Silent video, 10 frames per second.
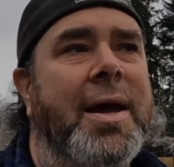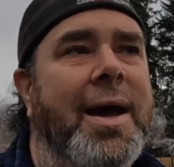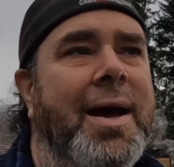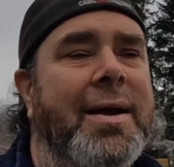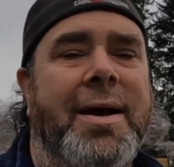
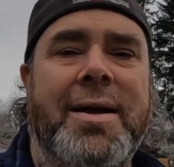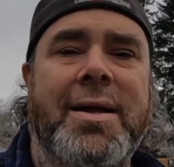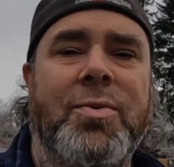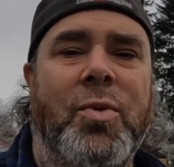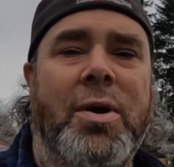and
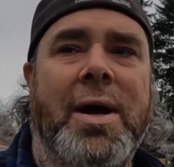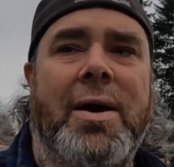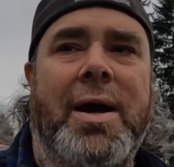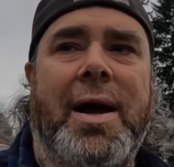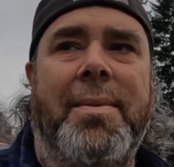get the word
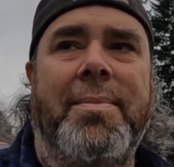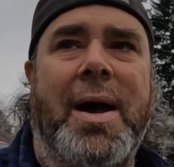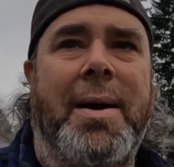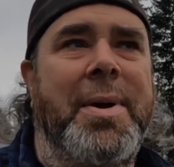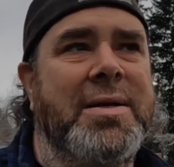out.
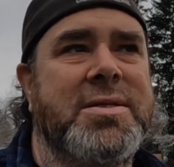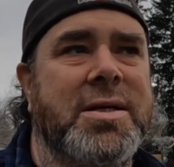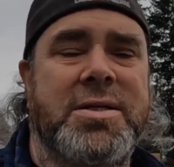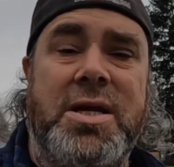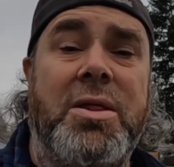I'm at
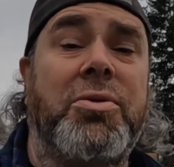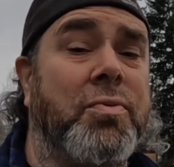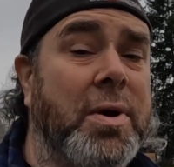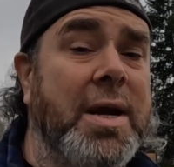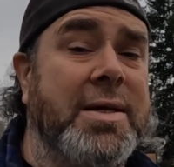
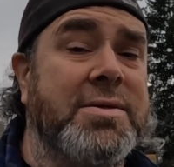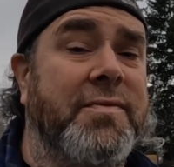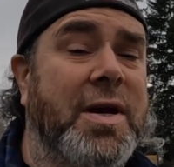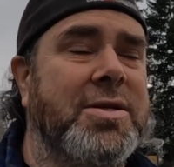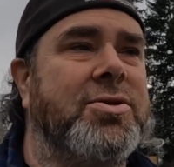63 as of
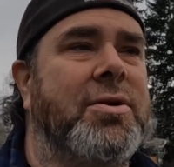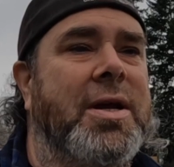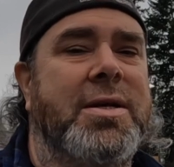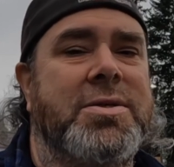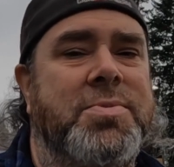
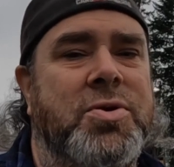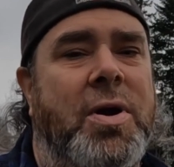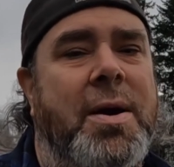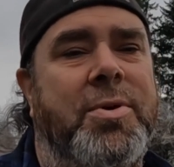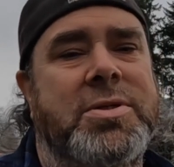yesterday
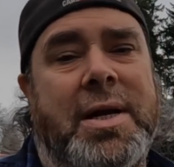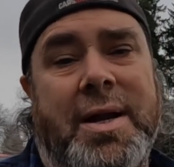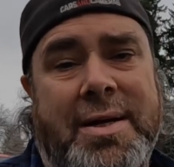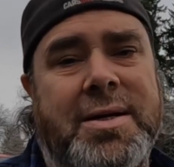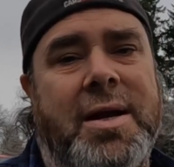subscribers. I'd
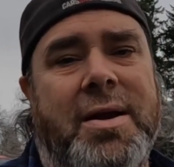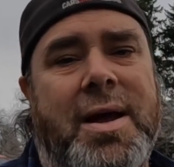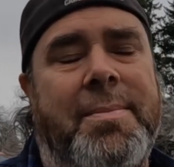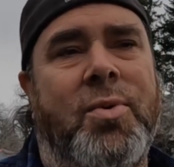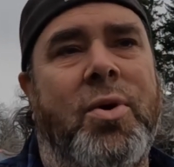like to get a
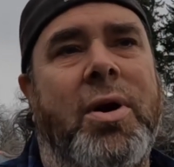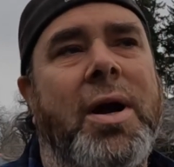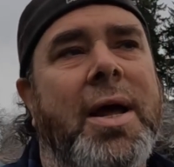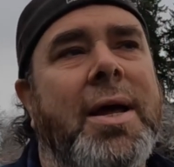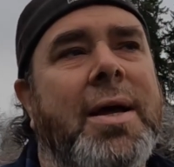lot more.
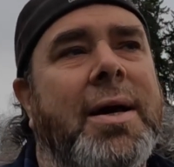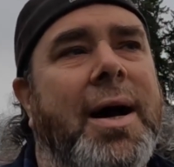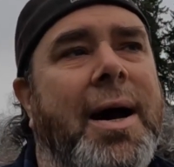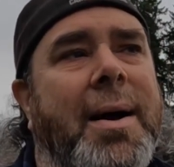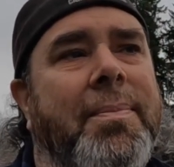
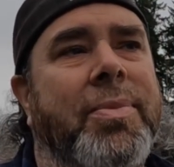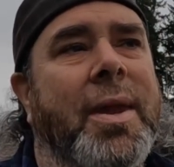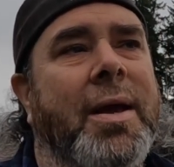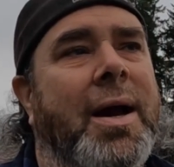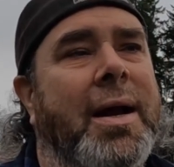
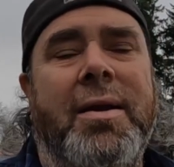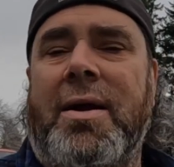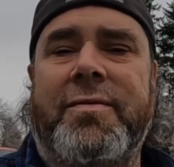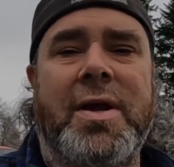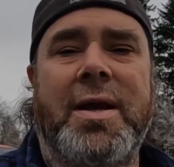I'd
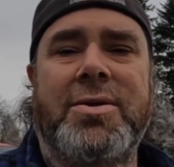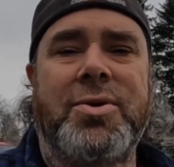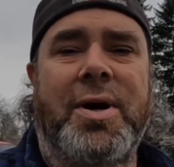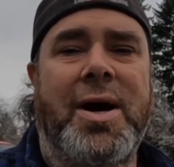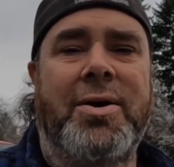love to get
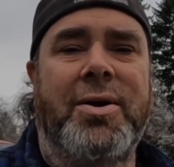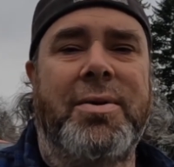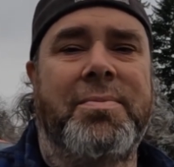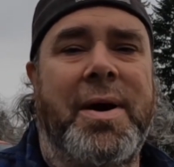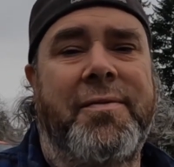to
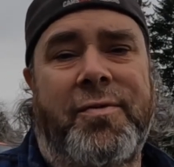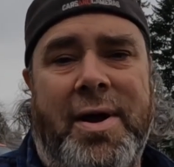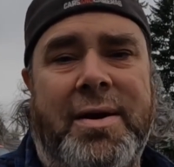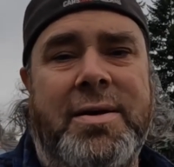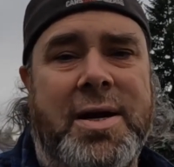100. My
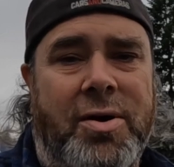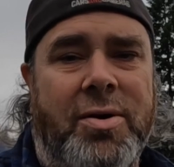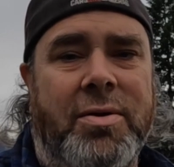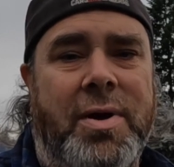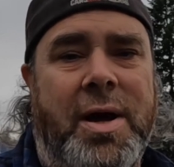friend
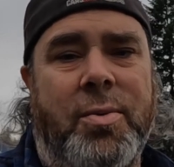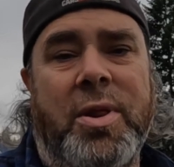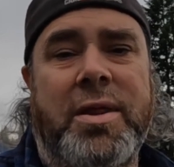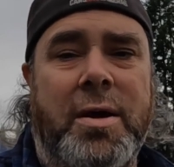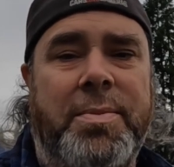Daryl
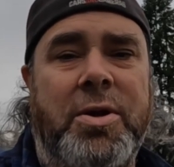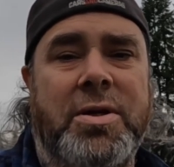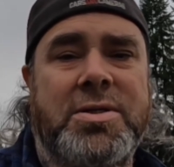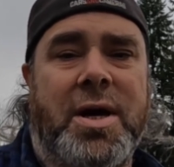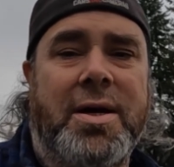with
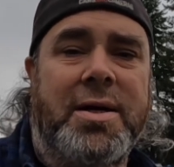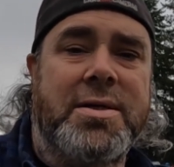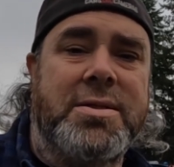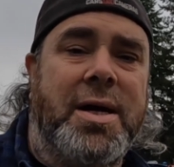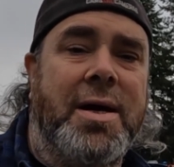Therapeutic
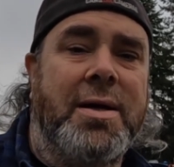Sawdust,